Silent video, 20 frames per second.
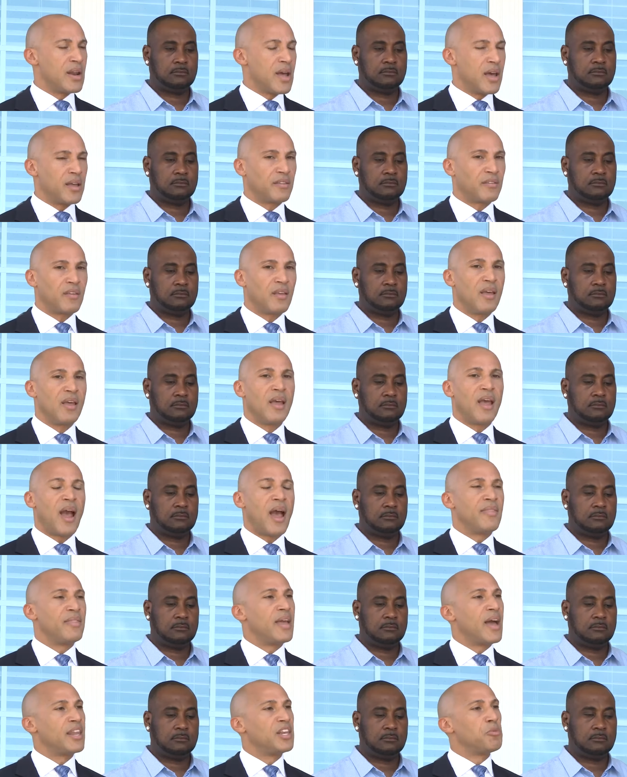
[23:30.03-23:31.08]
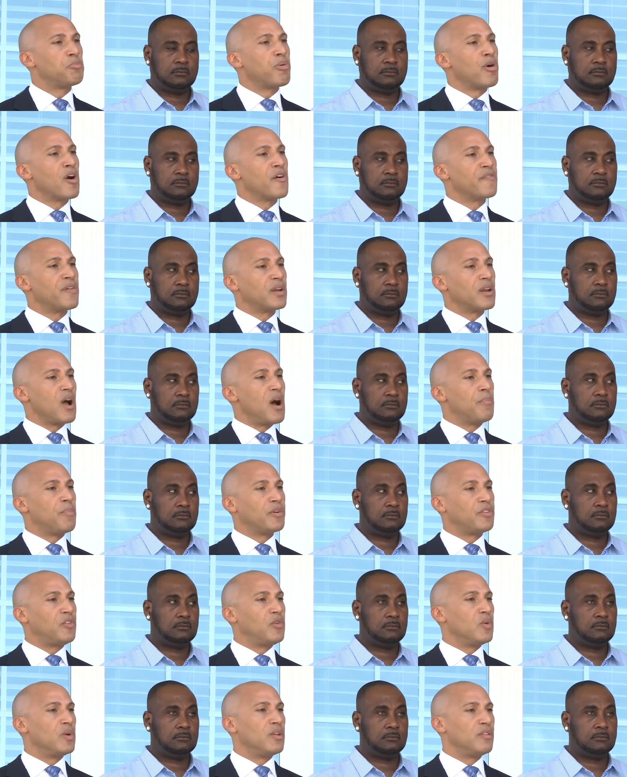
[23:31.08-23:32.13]
Speaker 1: night, and they had the perfect
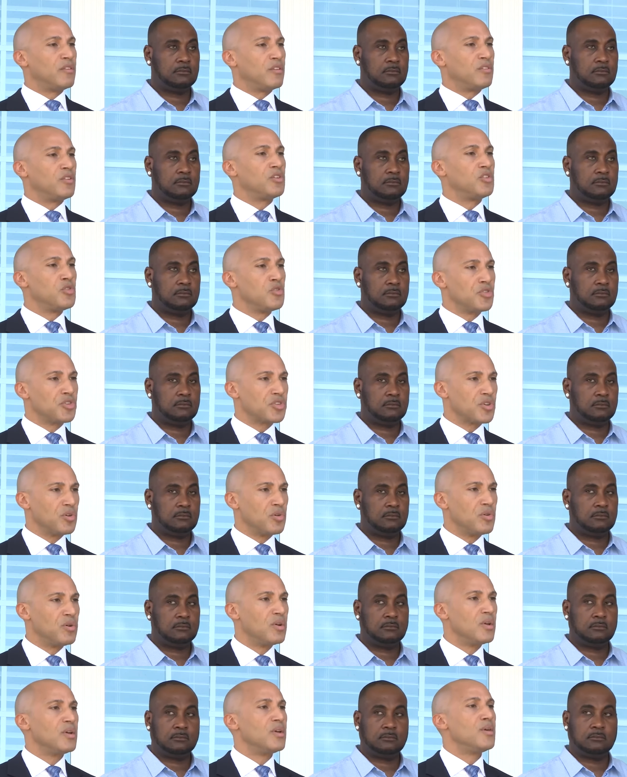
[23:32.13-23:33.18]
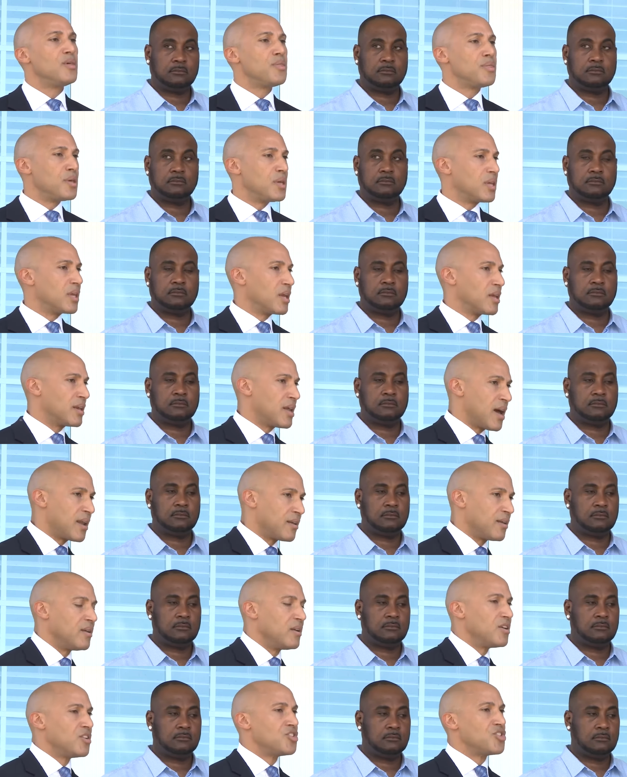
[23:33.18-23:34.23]
opportunity to do so, thinking that
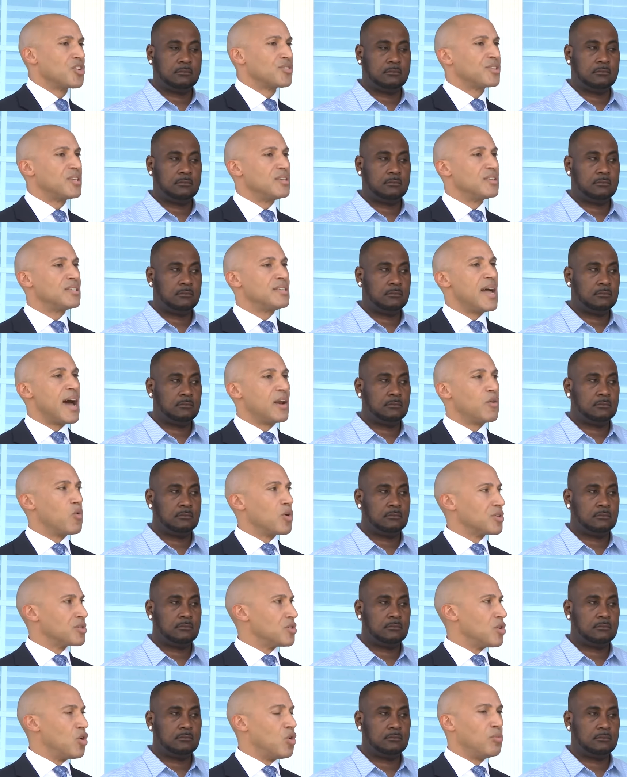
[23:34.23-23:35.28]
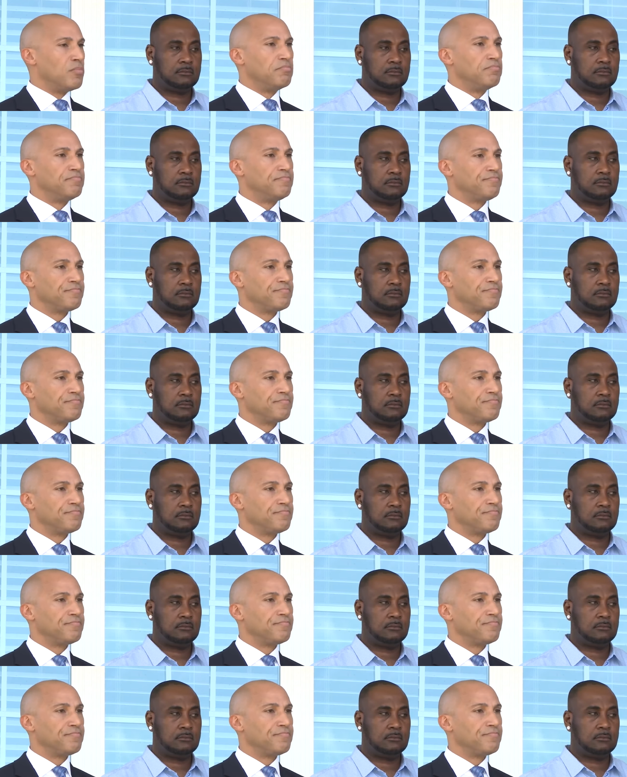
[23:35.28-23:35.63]
Justin's dad wasn't home.